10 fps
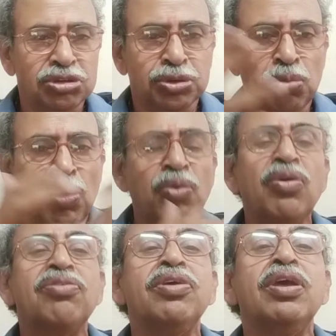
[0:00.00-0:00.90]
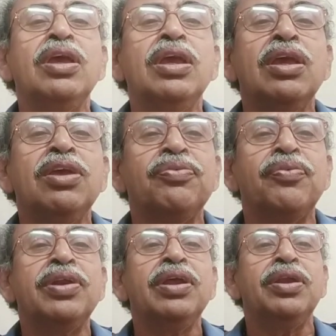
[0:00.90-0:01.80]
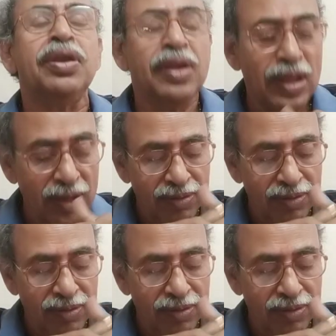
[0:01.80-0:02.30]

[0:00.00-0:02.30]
tomorrow we will see each one in detail.